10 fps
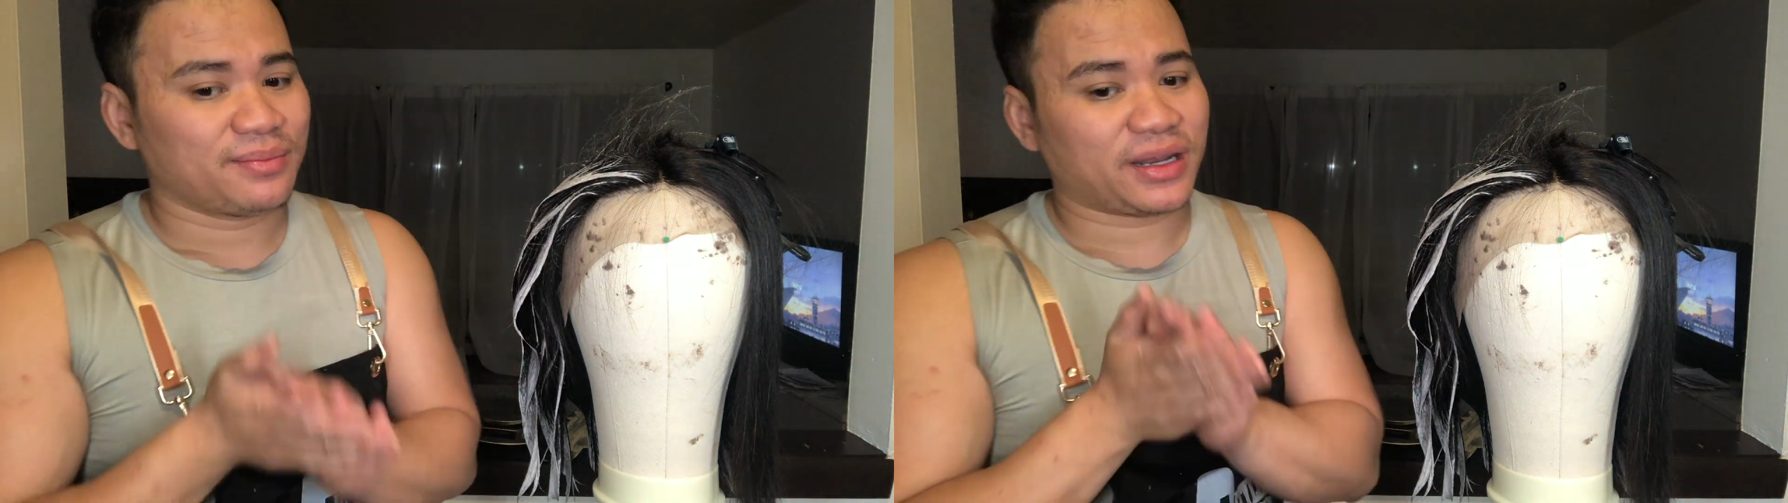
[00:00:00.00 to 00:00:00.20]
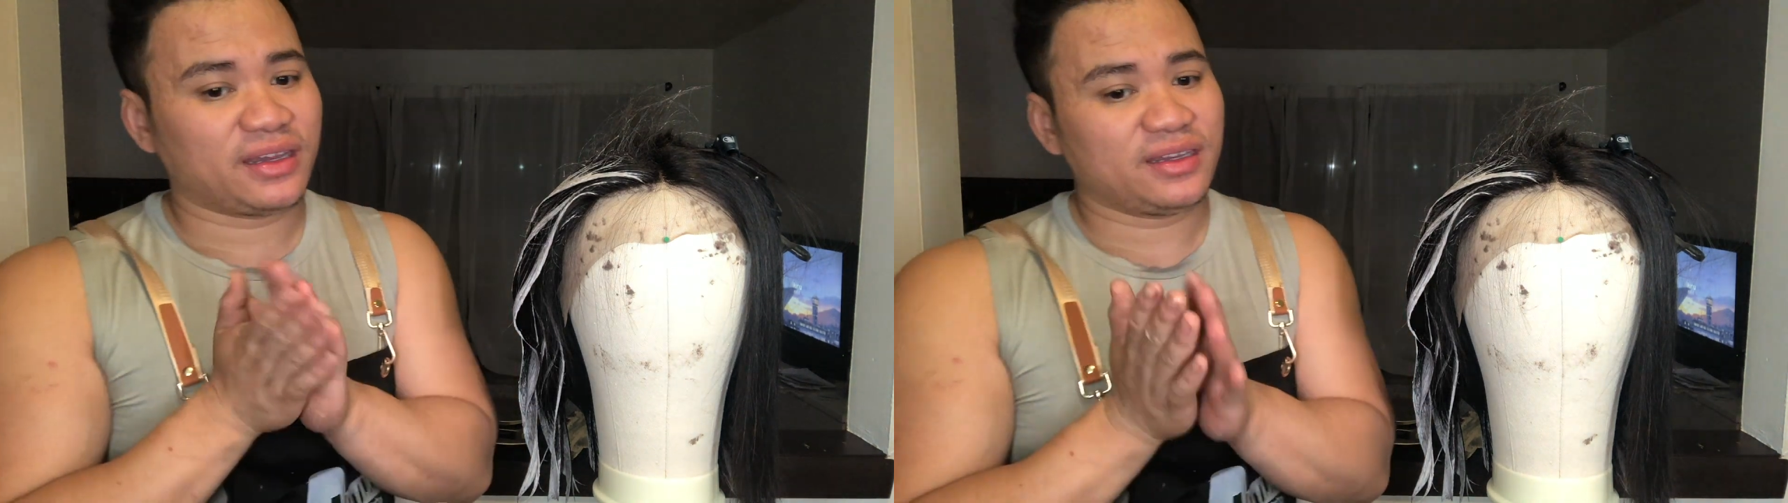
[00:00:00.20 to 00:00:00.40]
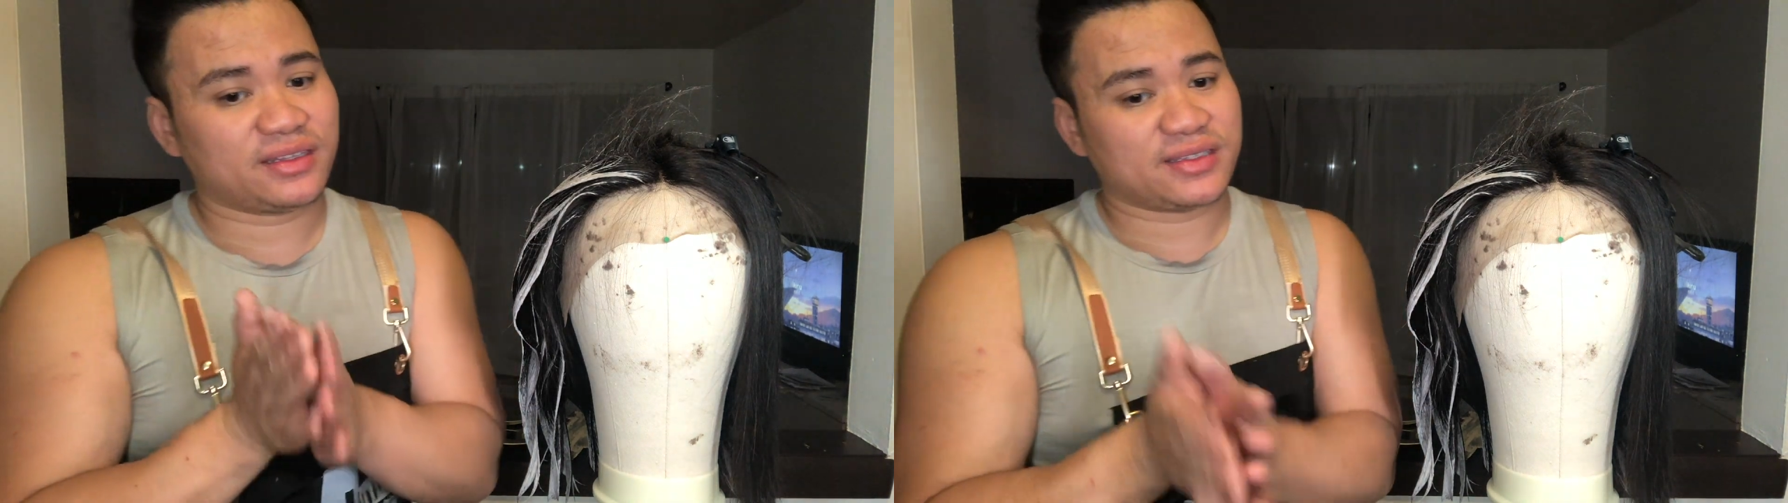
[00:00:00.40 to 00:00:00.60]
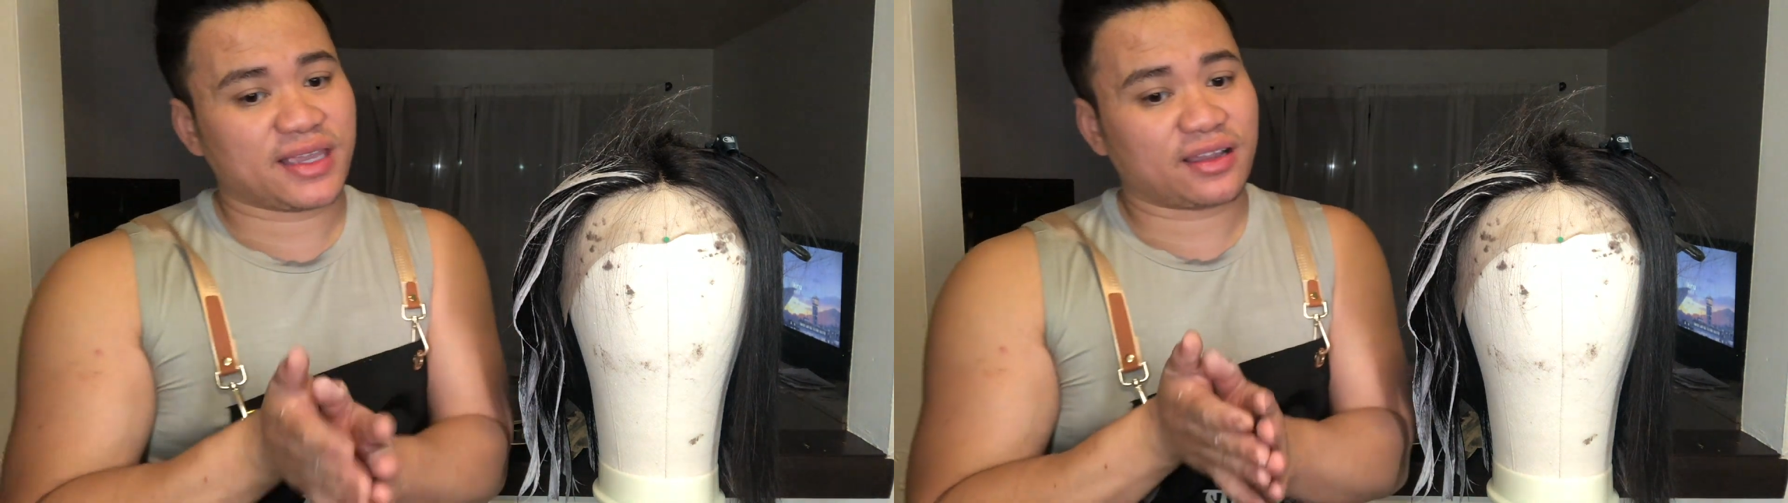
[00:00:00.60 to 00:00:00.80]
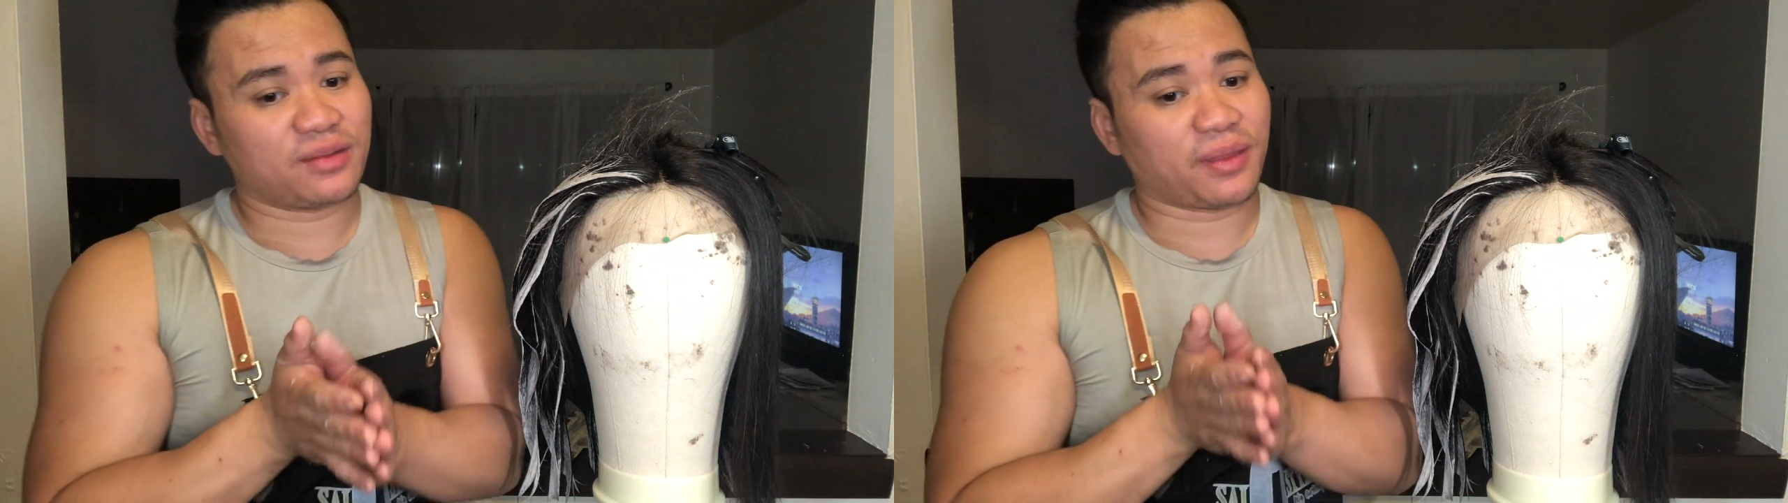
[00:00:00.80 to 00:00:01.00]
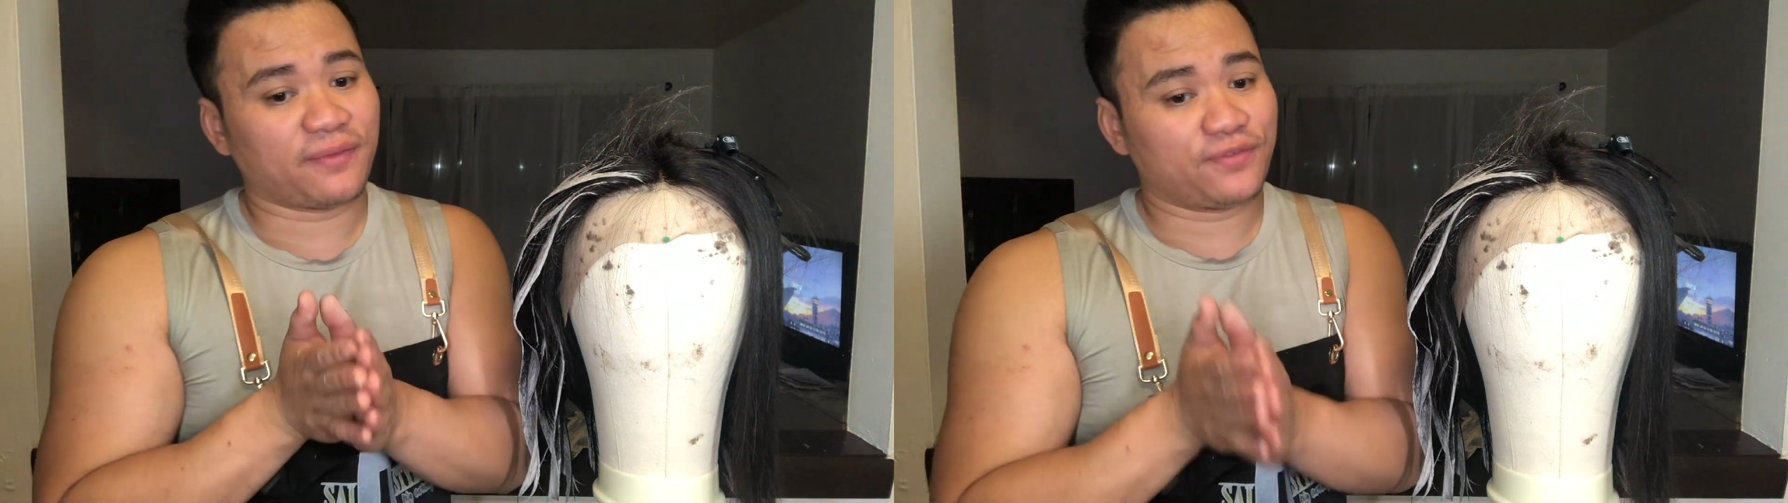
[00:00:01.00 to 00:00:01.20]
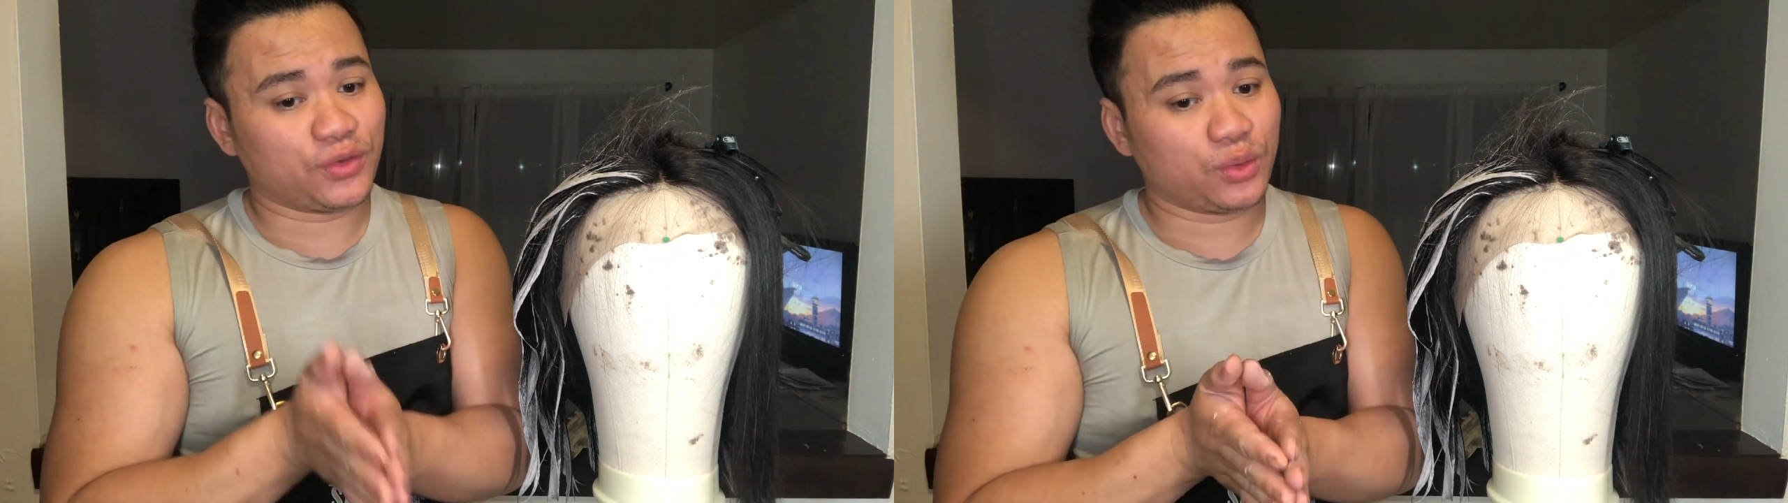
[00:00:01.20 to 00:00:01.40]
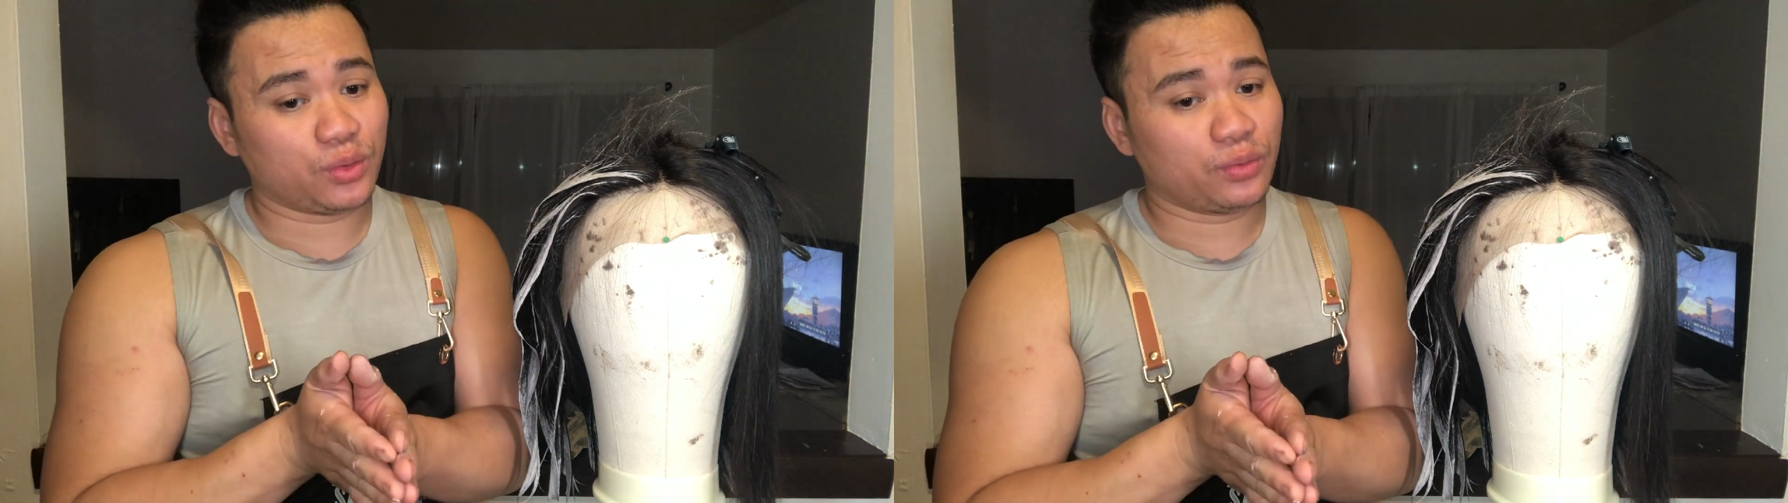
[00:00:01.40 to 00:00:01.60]
but I need to check on my
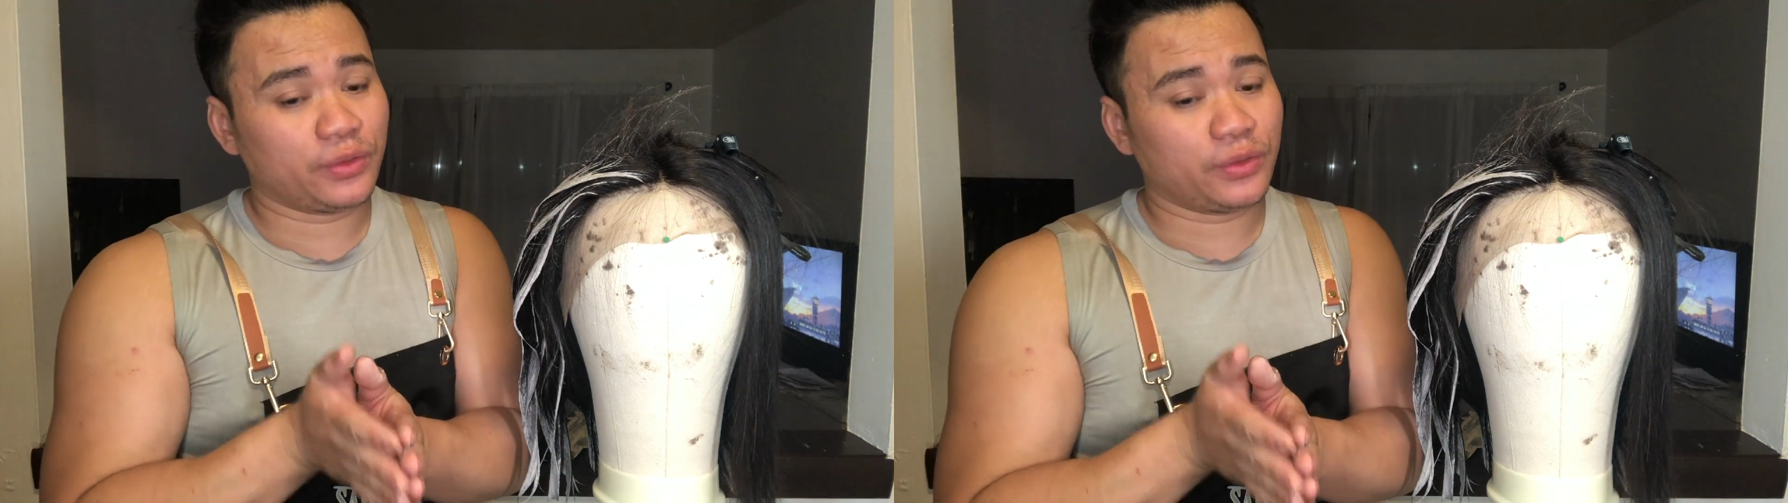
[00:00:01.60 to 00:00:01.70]
food.